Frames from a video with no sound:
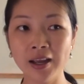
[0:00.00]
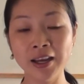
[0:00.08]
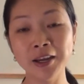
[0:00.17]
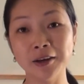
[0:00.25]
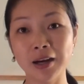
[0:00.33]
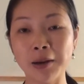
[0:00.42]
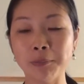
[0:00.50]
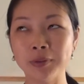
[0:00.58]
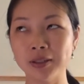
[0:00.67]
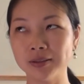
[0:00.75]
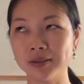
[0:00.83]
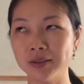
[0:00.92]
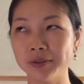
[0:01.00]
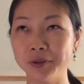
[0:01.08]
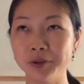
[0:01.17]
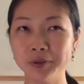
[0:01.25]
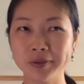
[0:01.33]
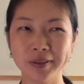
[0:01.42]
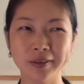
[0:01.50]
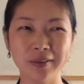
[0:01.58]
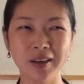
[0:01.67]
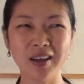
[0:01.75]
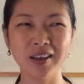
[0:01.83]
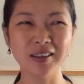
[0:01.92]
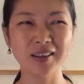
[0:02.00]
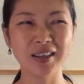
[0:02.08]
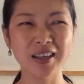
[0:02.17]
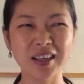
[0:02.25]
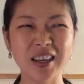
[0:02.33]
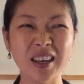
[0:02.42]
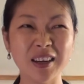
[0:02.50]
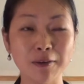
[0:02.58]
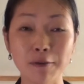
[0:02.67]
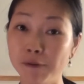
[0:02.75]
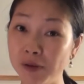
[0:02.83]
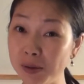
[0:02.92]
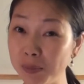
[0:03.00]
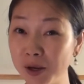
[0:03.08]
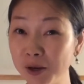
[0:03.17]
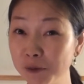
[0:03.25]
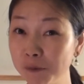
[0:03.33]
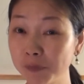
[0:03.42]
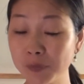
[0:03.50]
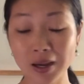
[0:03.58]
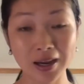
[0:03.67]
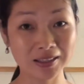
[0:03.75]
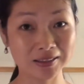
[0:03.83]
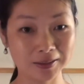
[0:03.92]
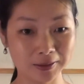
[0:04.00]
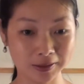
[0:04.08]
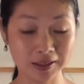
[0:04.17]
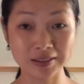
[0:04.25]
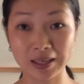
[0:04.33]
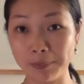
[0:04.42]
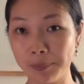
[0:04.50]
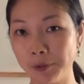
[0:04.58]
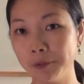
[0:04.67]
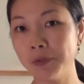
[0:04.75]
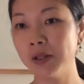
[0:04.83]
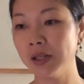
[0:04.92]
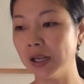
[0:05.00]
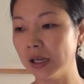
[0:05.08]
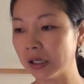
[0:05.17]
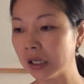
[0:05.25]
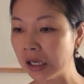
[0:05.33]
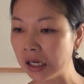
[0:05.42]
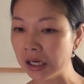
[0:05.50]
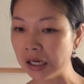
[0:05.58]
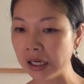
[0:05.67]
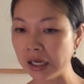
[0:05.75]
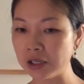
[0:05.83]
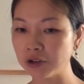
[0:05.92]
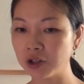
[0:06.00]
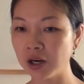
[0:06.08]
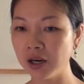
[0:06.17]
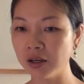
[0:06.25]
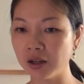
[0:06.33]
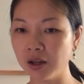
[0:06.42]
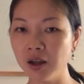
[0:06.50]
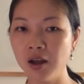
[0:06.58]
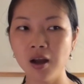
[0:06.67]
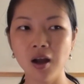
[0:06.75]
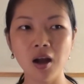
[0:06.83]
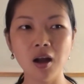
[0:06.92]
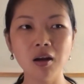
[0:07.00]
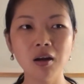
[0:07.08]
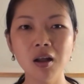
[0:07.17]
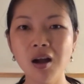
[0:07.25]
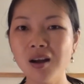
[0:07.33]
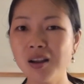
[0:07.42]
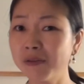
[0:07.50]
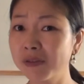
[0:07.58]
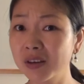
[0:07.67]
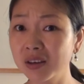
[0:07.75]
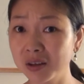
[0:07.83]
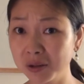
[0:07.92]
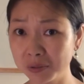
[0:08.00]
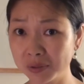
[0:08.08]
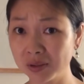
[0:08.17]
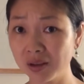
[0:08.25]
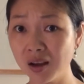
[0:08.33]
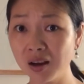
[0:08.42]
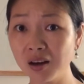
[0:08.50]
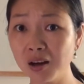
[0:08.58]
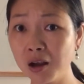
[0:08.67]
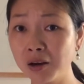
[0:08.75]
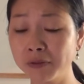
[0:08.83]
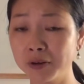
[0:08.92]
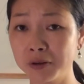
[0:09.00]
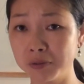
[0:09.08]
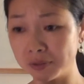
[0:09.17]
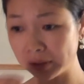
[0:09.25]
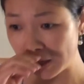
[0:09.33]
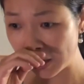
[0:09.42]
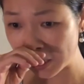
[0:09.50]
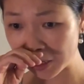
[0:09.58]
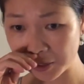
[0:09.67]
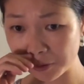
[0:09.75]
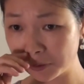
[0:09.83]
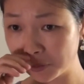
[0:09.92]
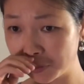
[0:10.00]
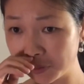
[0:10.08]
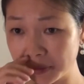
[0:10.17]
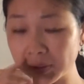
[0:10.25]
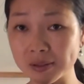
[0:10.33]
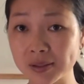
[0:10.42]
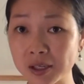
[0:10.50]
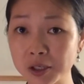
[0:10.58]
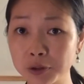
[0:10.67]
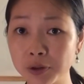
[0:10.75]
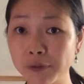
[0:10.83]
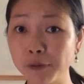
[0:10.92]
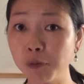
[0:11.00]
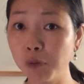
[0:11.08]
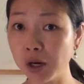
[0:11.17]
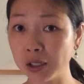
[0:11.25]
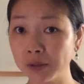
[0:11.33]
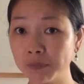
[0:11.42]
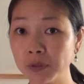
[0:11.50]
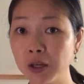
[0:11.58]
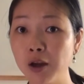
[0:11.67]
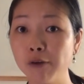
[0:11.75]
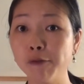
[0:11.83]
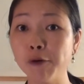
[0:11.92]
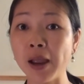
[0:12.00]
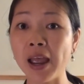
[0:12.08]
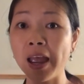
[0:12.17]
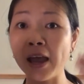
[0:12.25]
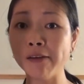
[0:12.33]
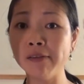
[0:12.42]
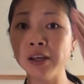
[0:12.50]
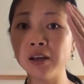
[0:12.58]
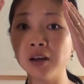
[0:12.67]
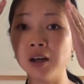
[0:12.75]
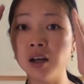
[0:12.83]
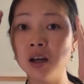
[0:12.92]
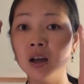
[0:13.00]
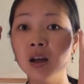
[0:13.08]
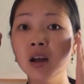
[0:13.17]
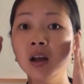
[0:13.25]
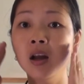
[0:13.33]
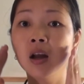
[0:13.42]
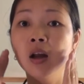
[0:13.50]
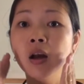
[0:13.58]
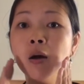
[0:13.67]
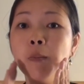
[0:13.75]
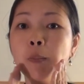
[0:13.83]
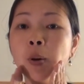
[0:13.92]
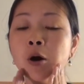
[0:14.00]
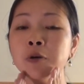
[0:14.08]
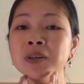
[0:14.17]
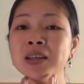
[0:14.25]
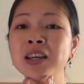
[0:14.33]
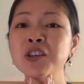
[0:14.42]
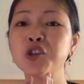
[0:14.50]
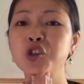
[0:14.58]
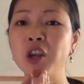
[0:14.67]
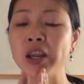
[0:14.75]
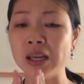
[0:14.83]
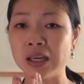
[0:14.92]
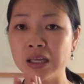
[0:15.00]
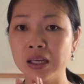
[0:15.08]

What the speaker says: Here I'm just taking female as an example. Like in China, a lot of girls go to do the surgery for what? For having a pointed chin.